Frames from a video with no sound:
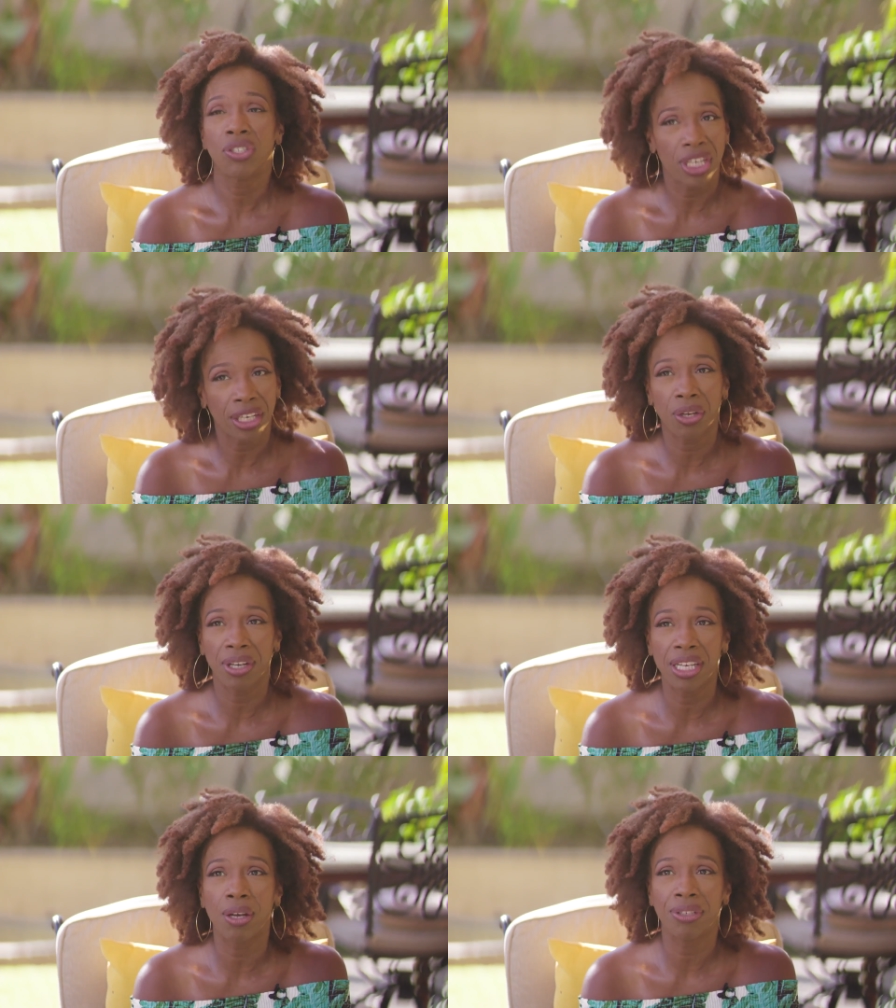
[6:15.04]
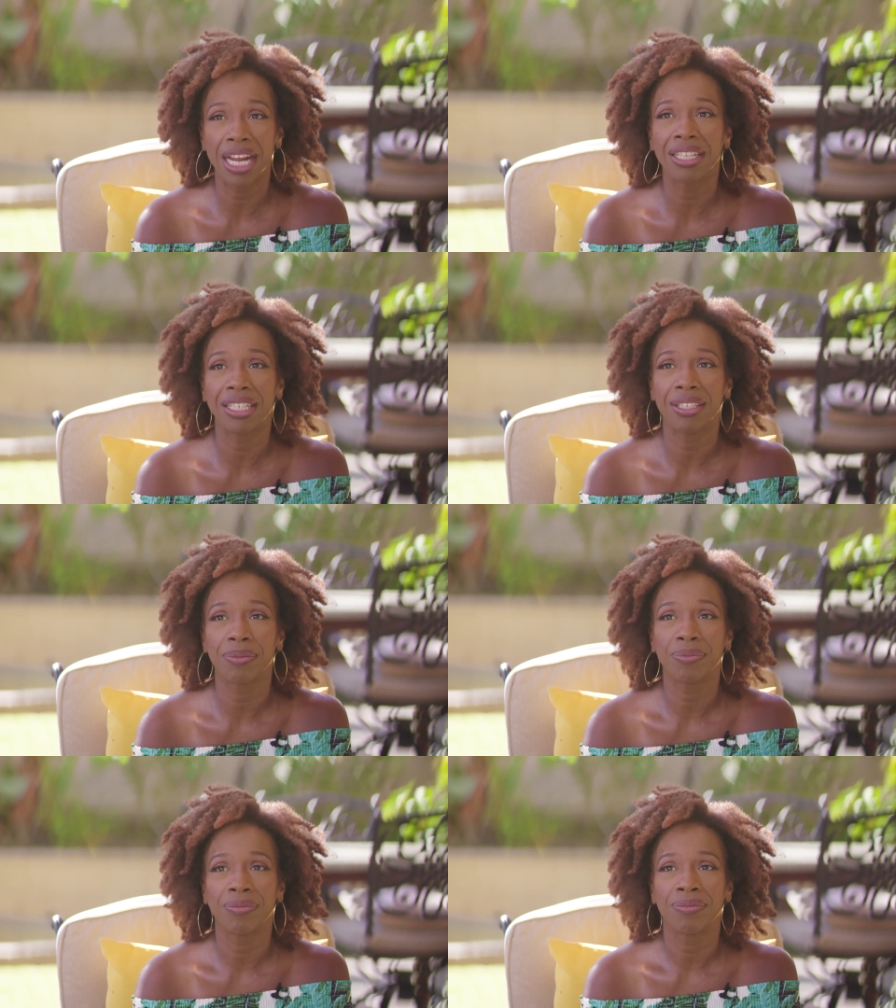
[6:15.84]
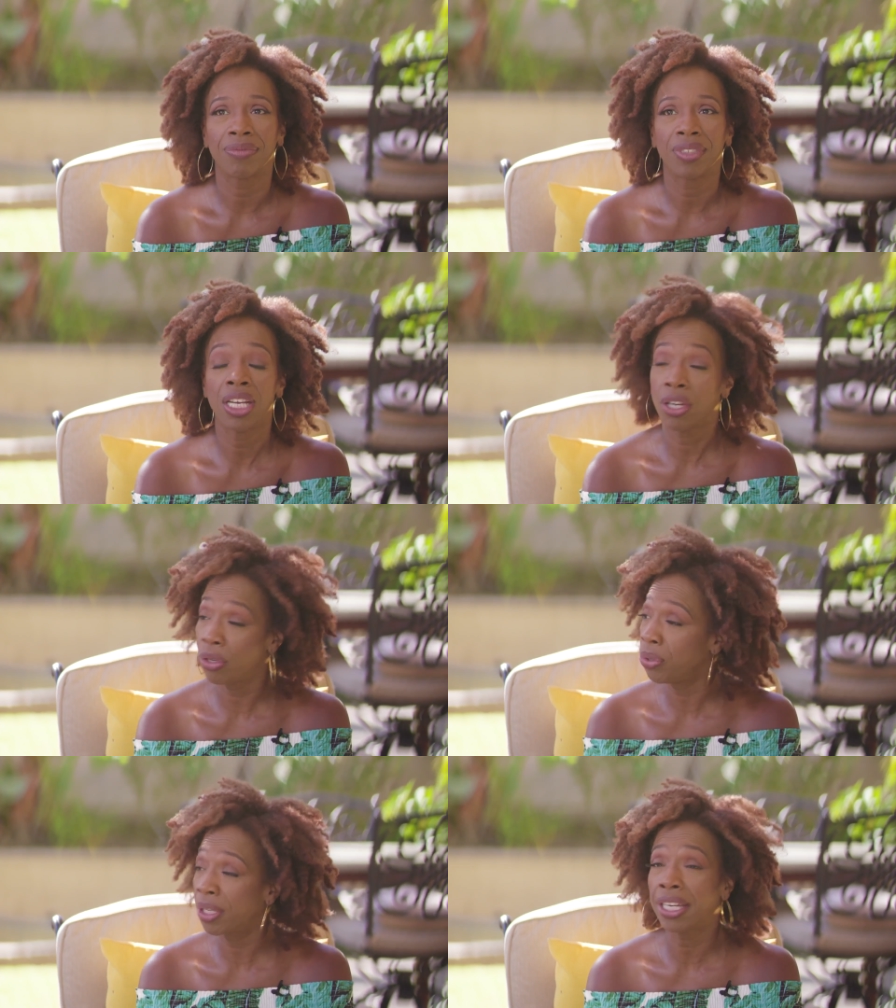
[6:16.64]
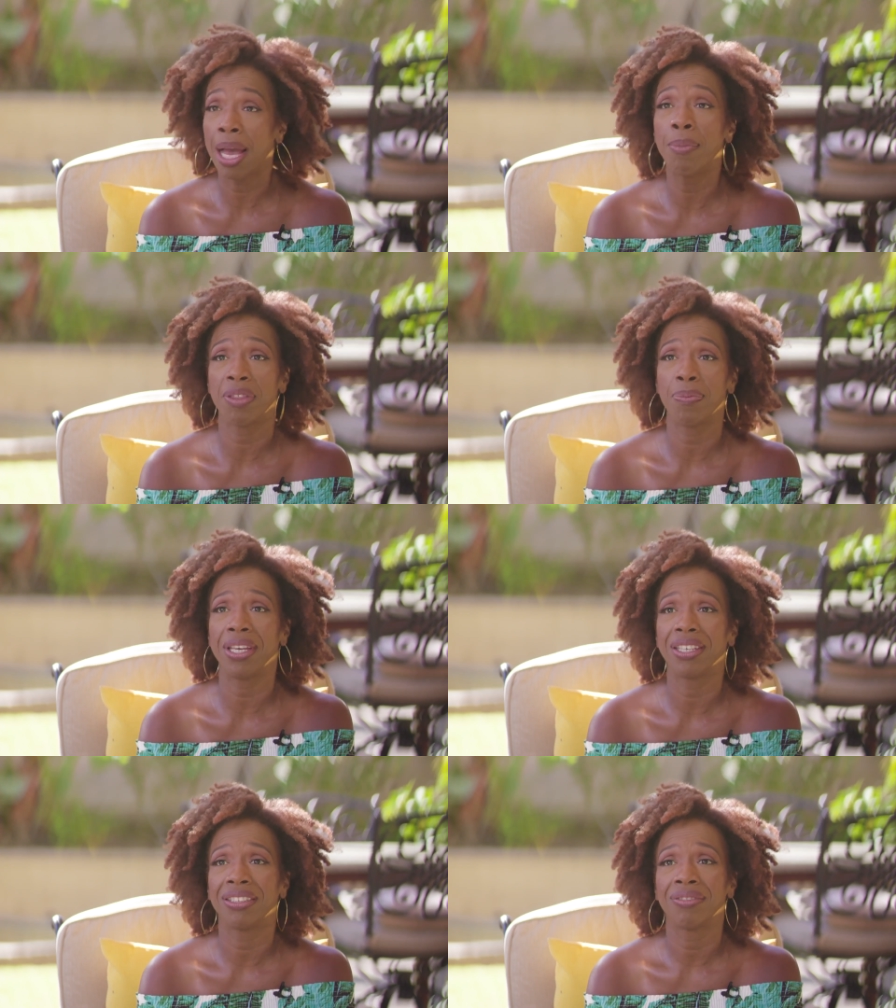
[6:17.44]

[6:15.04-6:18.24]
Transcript: Check your ego daily and go, you can come with me.